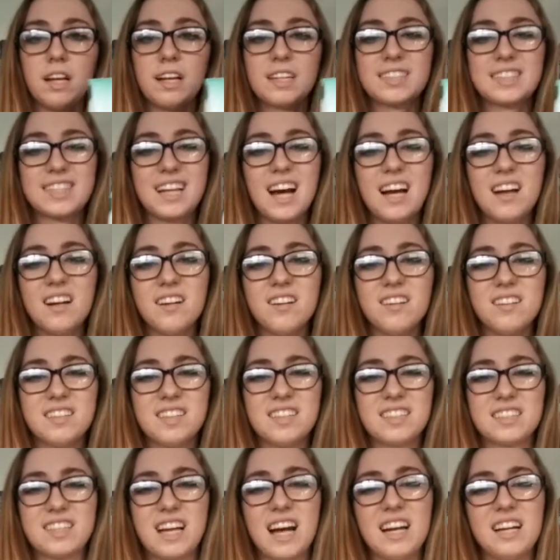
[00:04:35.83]
it's kind
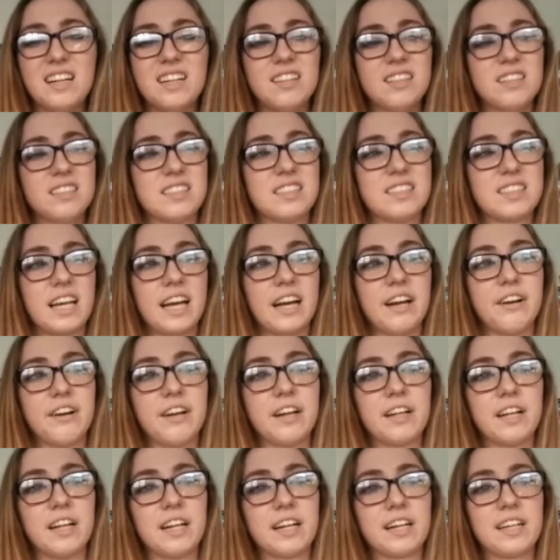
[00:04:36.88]
of
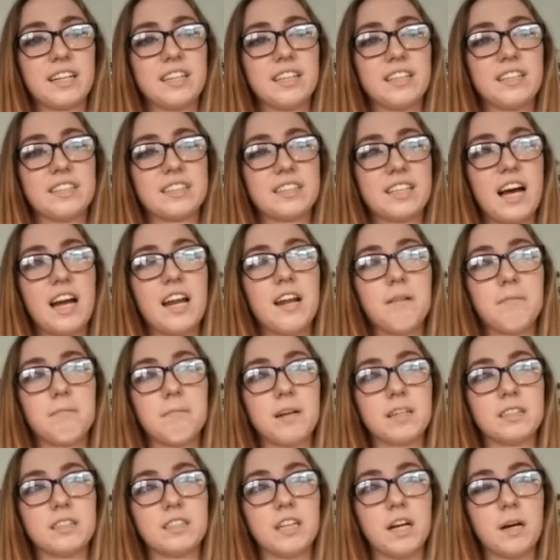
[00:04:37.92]
scary. Like, it's kind of
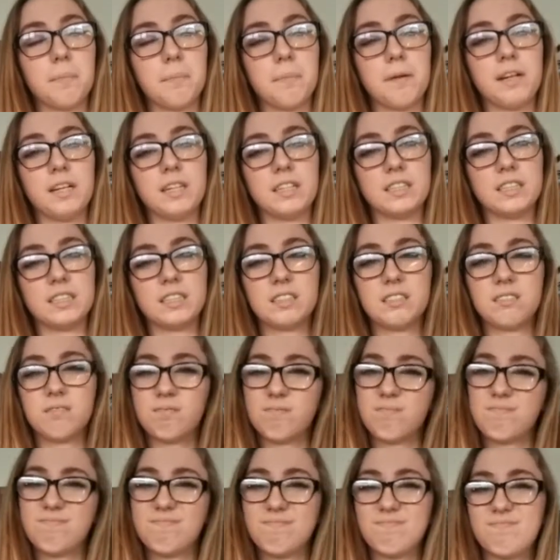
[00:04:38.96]
messed up and it's,
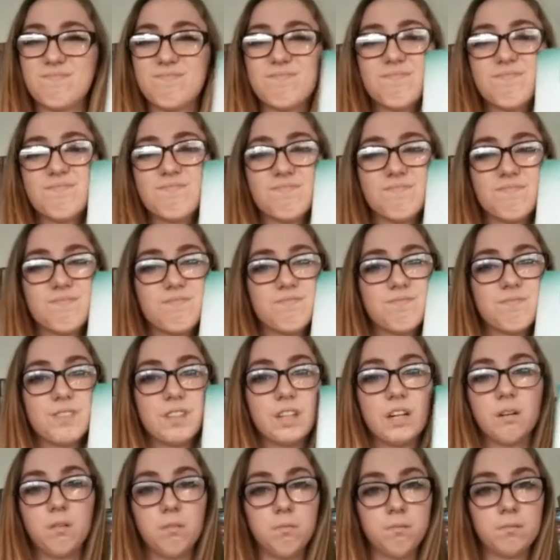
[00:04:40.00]
you
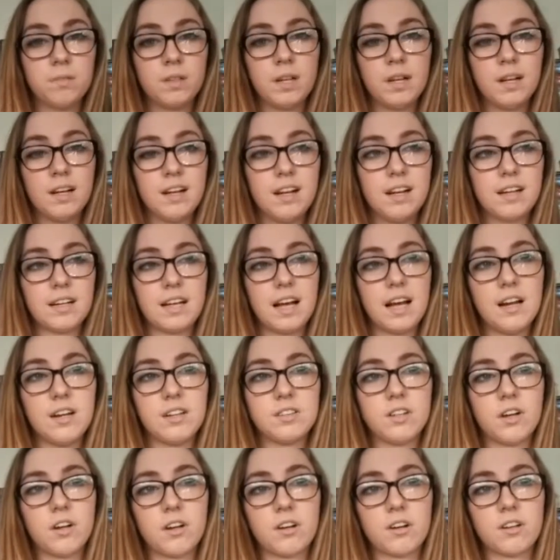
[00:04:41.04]
know, kind of
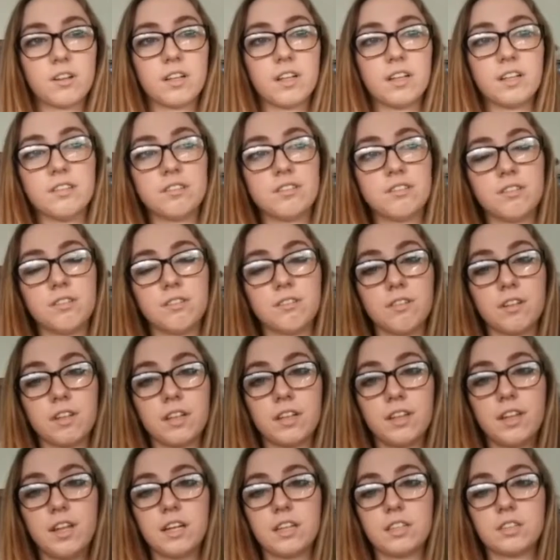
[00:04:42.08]
darker than you'd
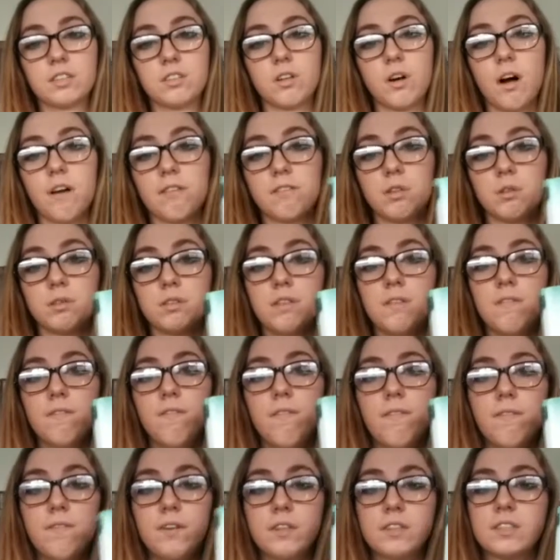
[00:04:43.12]
really think. So I've chosen
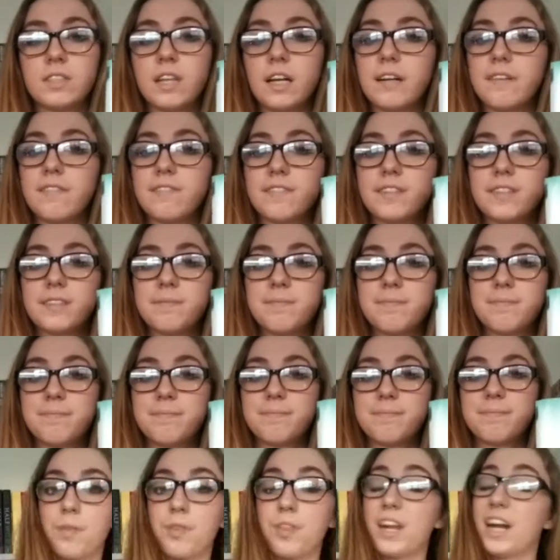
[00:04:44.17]
First Life.
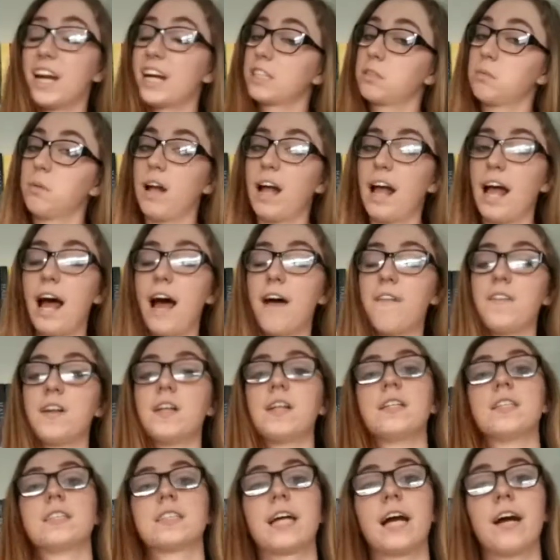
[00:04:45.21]
The next one I have
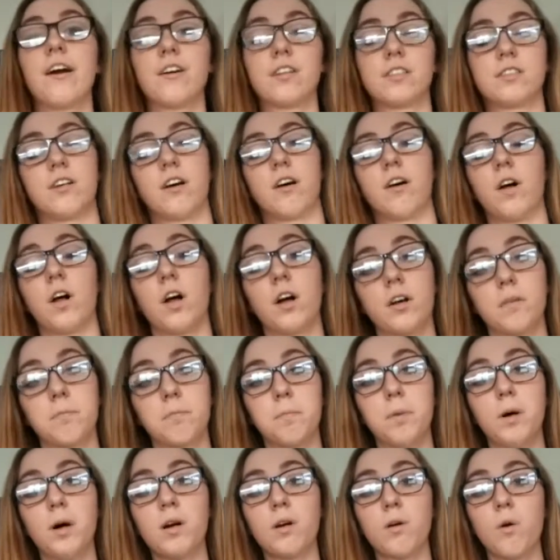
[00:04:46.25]
is Carousel, a
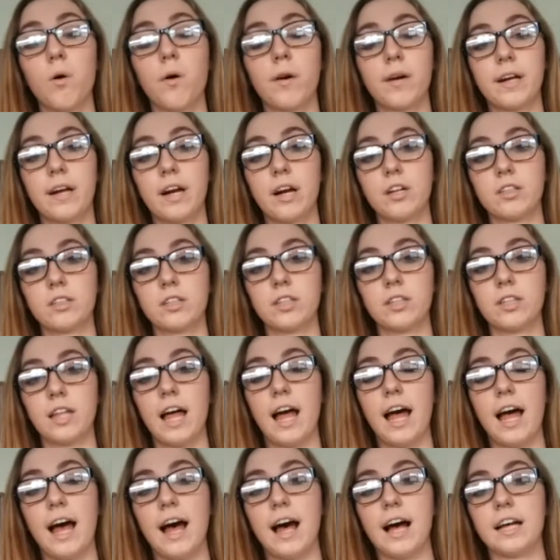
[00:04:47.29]
book or a character
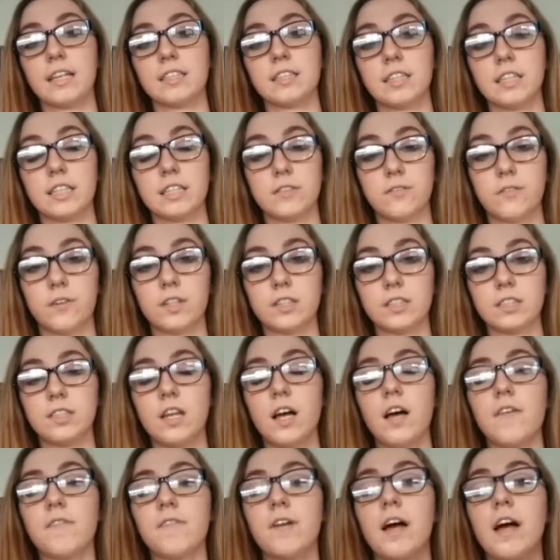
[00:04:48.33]
that has its first
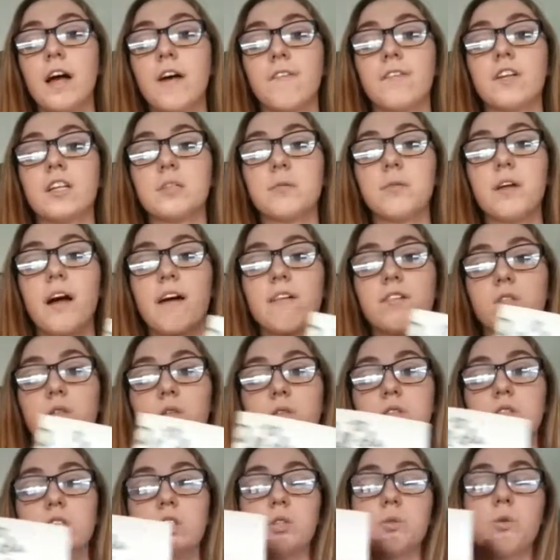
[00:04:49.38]
love. For this one, I've
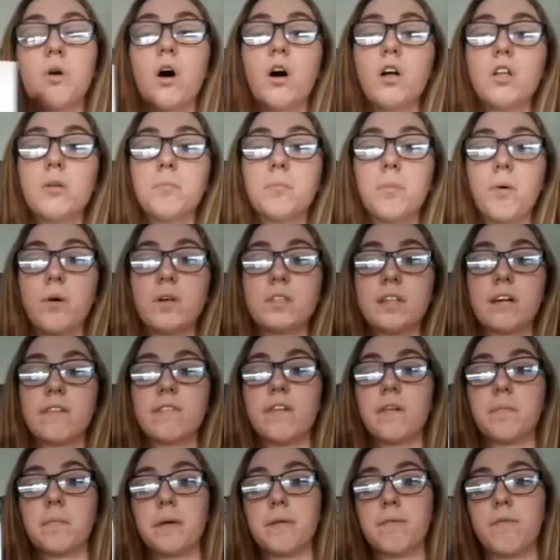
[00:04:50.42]
chosen To All the Boys
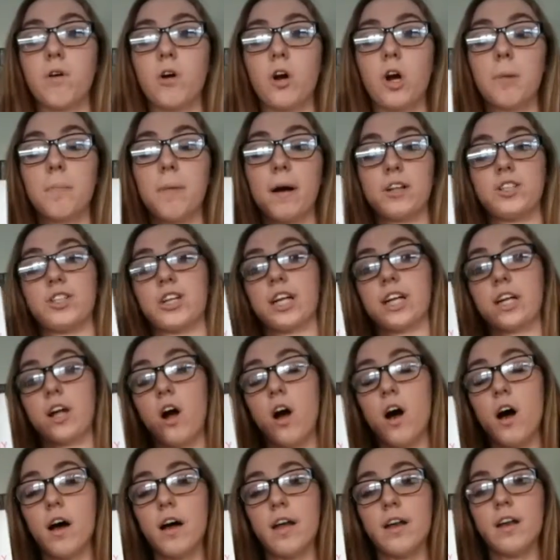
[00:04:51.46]
I've Loved Before by Jenny
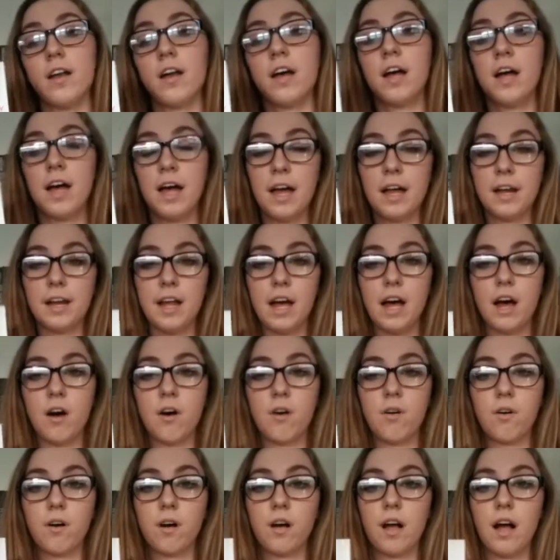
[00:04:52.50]
Han.
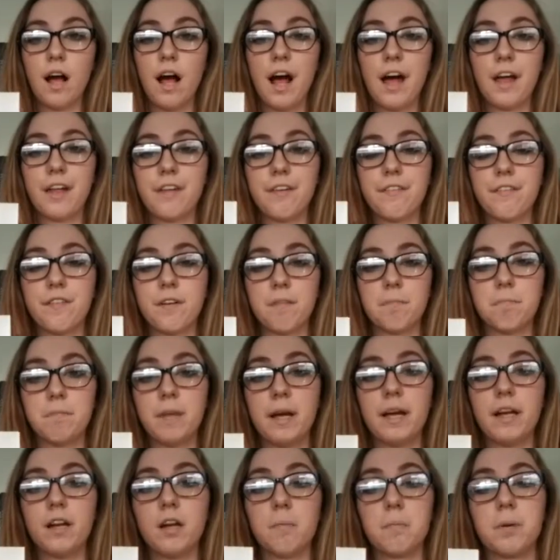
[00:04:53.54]
Now, I've
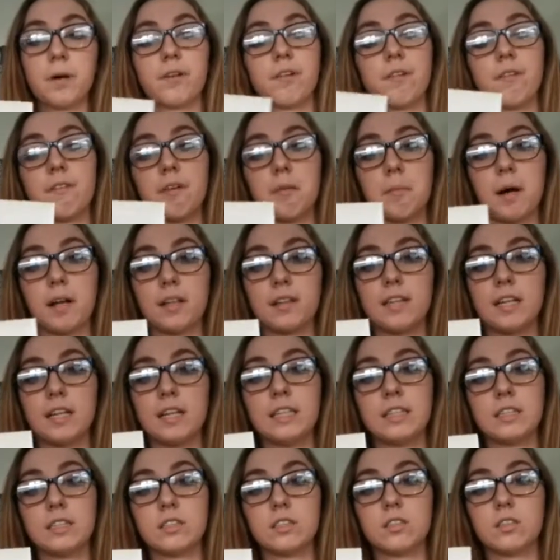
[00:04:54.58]
made a book review about
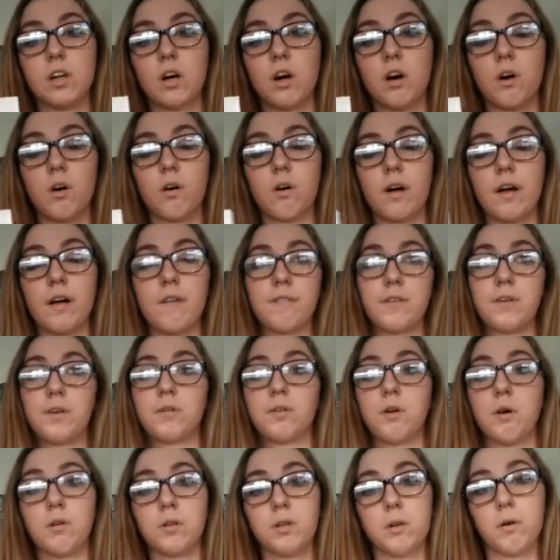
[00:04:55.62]
this, so if you
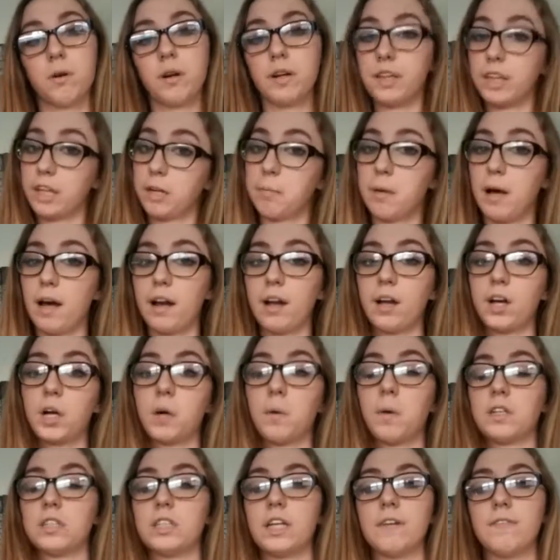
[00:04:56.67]
don't know anything about it, go
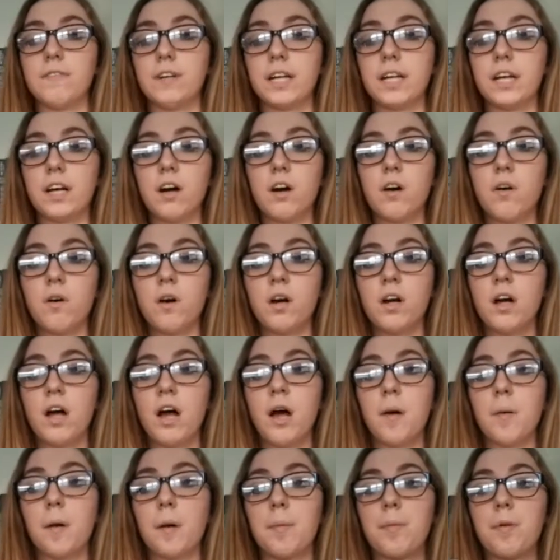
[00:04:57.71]
watch that video.
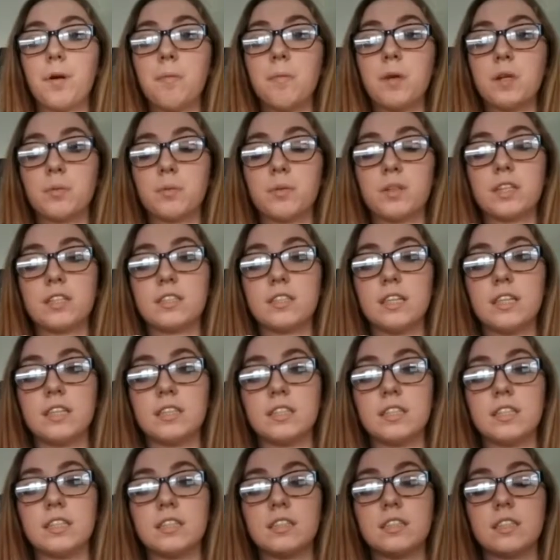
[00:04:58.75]
But pretty much what this
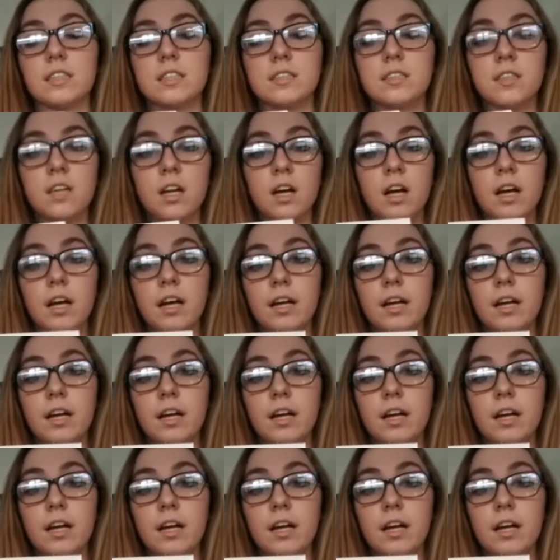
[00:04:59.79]
is this